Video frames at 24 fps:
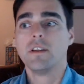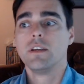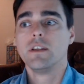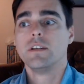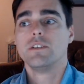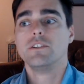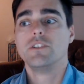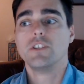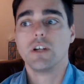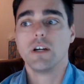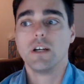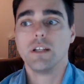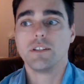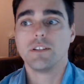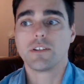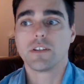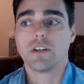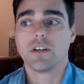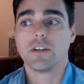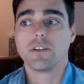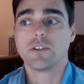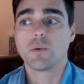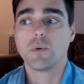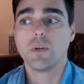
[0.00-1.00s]
John's
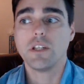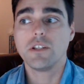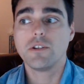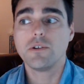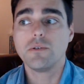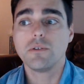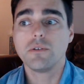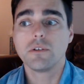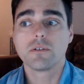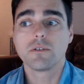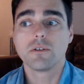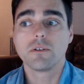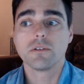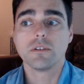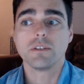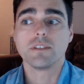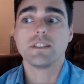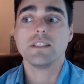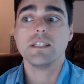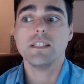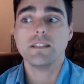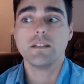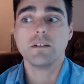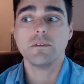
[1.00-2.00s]
a 22-year-old
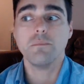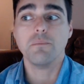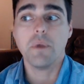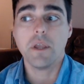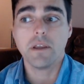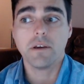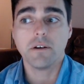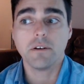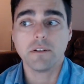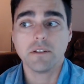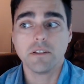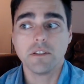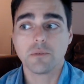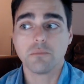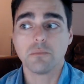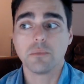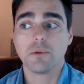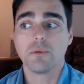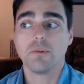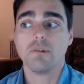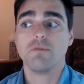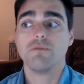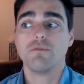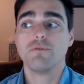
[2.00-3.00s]
Latino male. He's
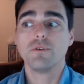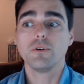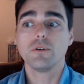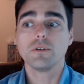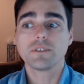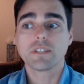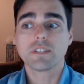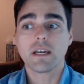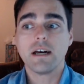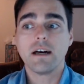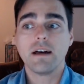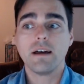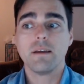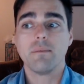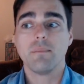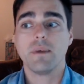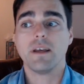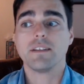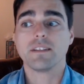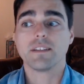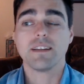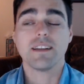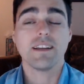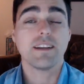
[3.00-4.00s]
employed full-time as
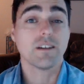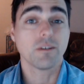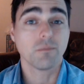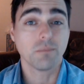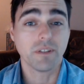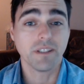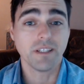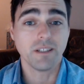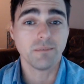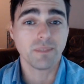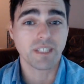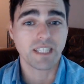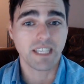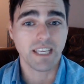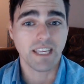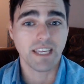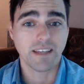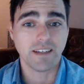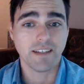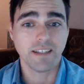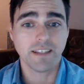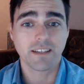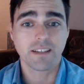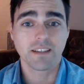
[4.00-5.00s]
an airplane mechanic.